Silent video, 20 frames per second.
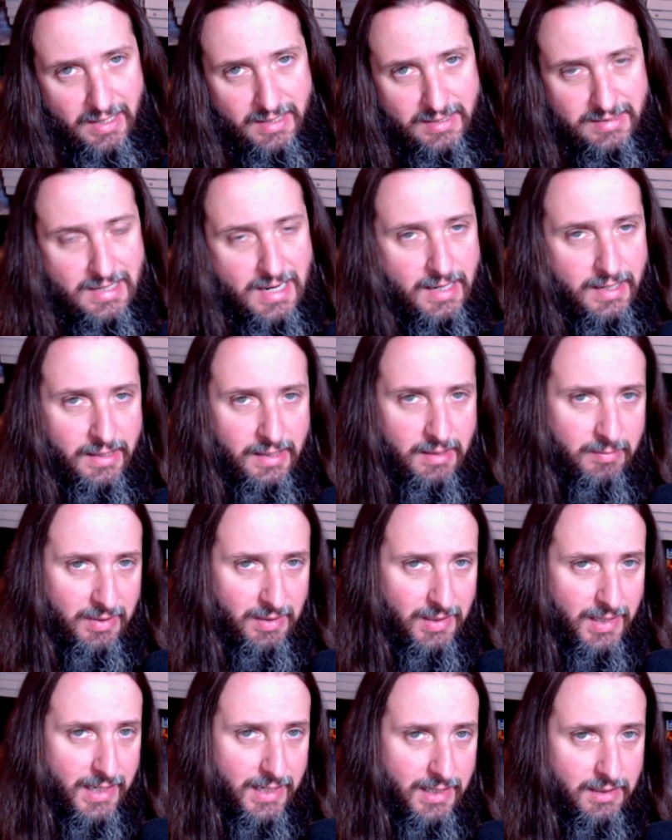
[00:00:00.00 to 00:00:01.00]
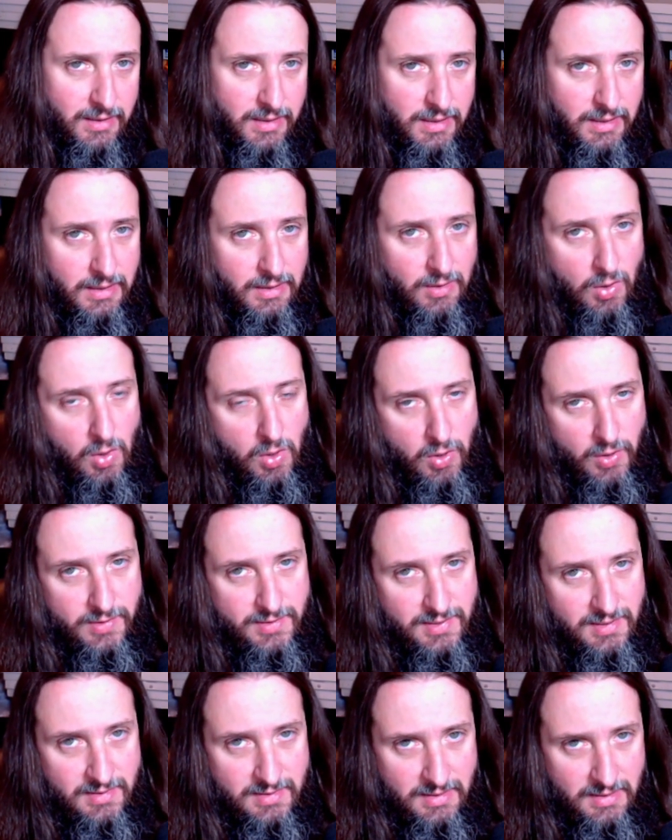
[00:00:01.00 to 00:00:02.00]
It's not going to be like the
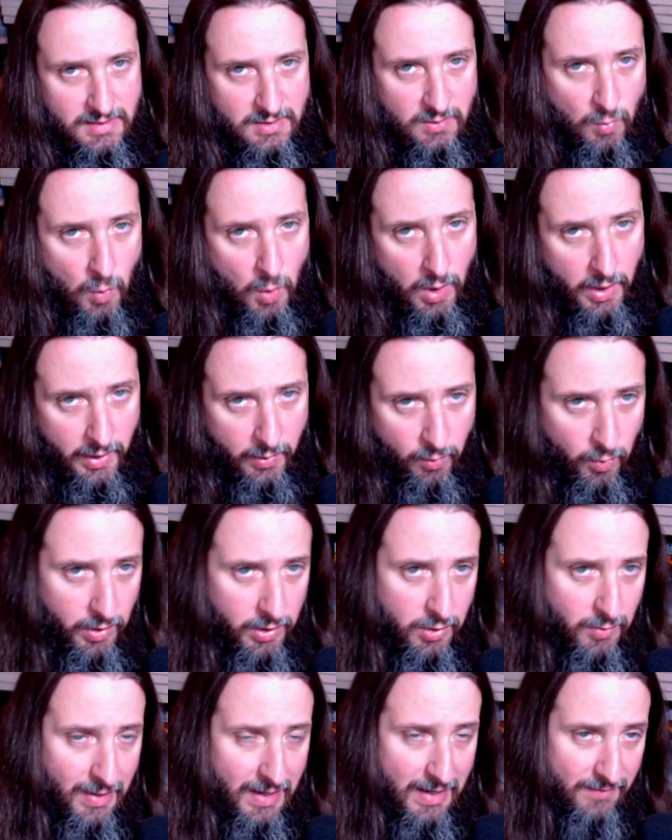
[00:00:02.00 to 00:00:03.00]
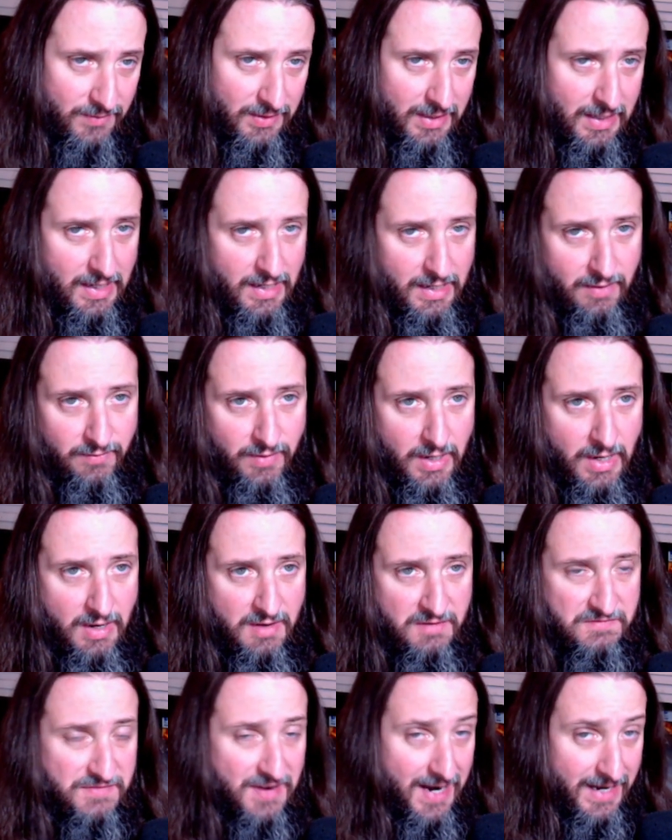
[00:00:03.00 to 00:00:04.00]
hearts in season 1 where you have to kind of
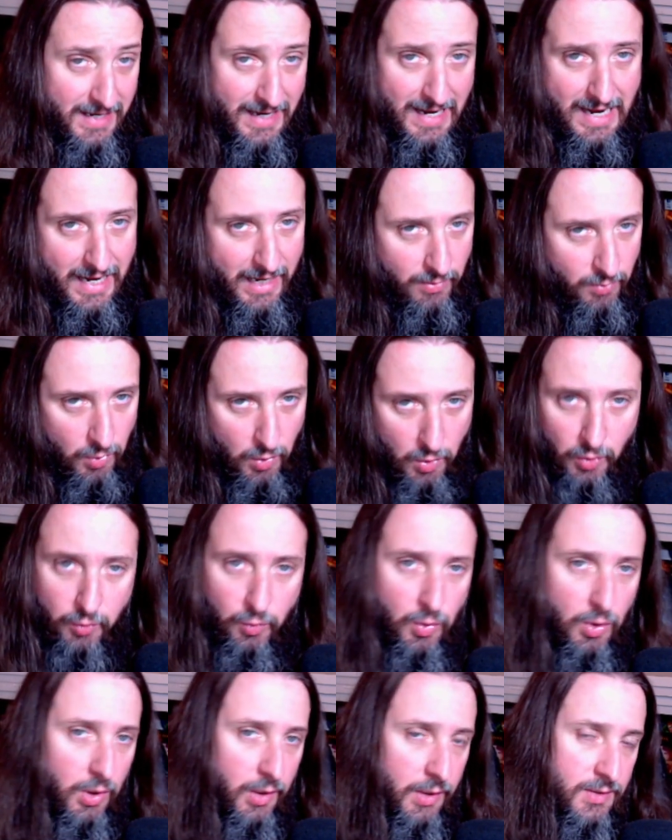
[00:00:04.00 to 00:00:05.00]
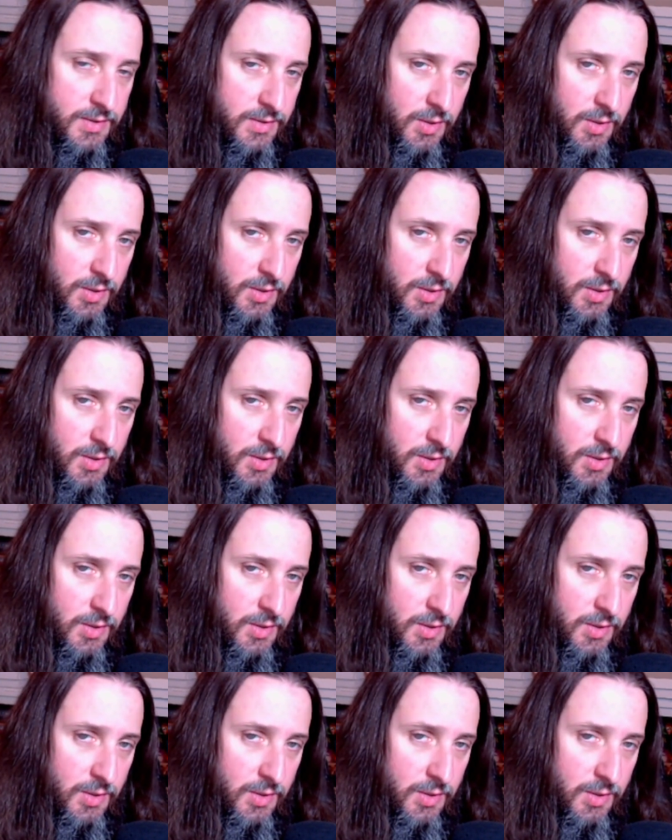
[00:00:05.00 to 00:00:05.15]
find a high rolled one.